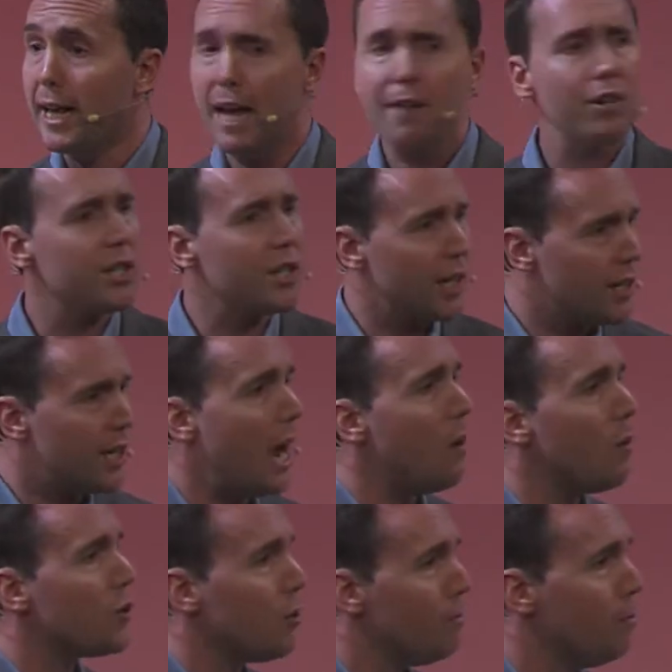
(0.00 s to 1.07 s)
Every 6
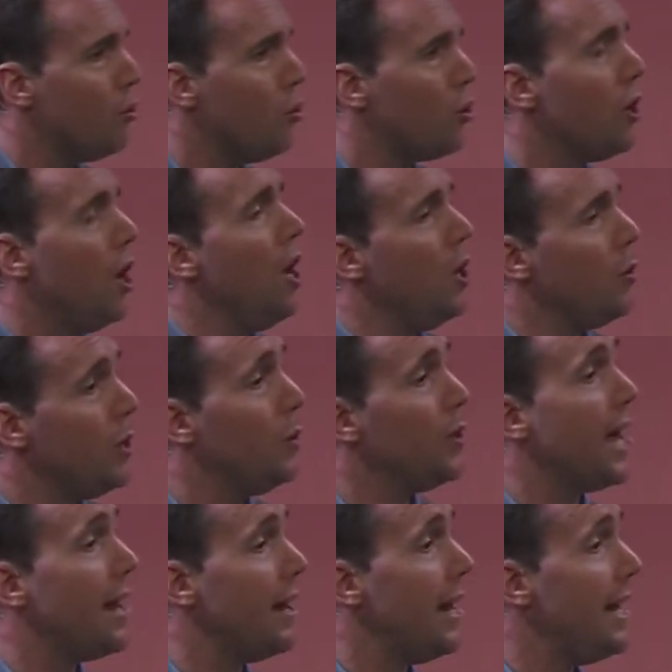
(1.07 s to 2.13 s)
hours on board, we would
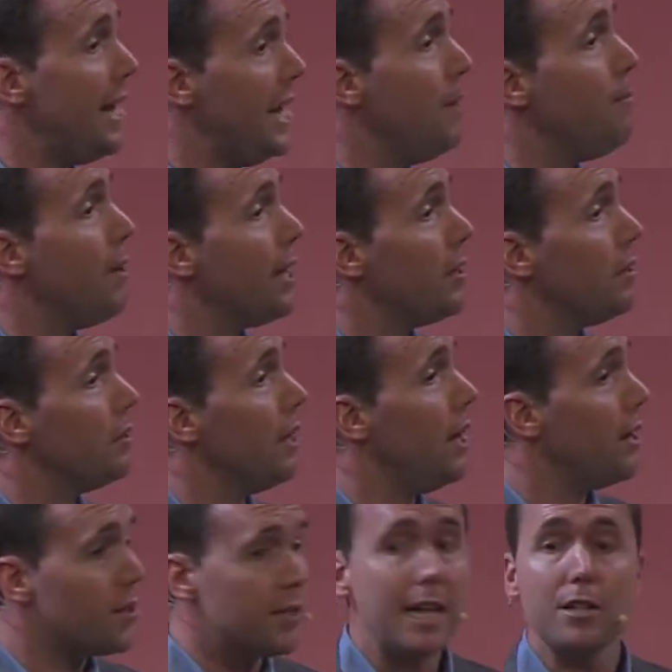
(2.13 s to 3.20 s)
get an email
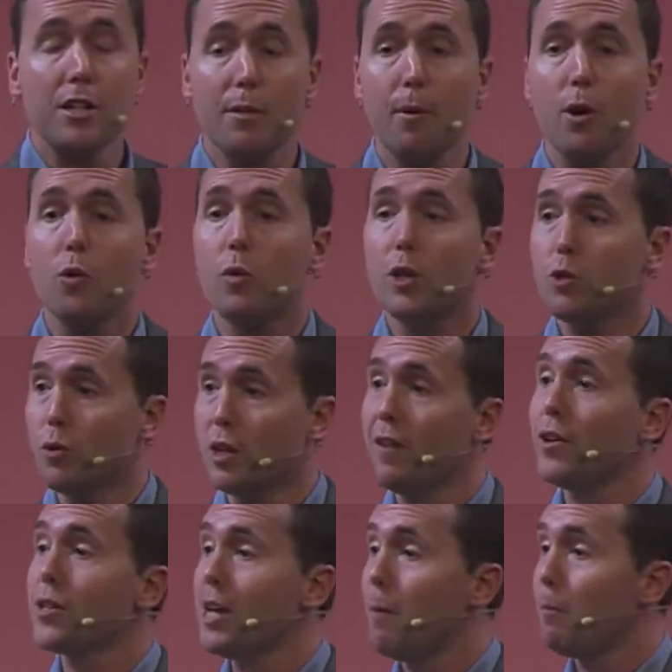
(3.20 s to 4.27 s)
sent to the boat which would give
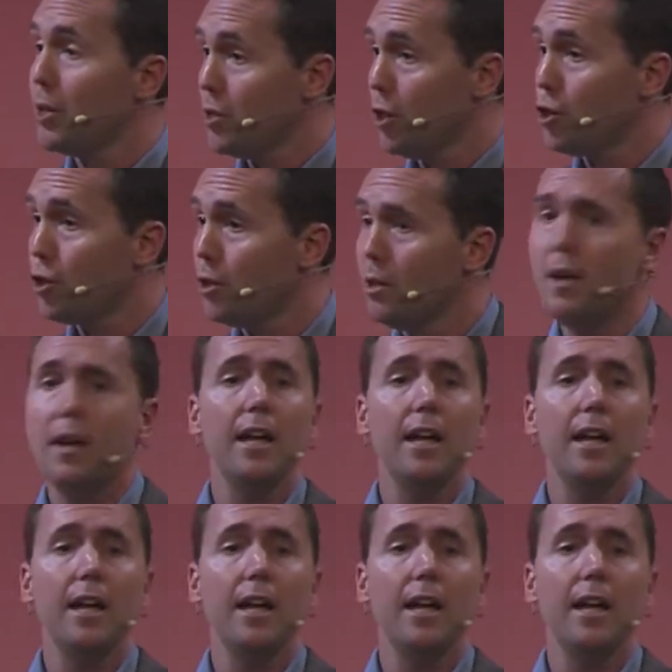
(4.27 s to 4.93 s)
us our position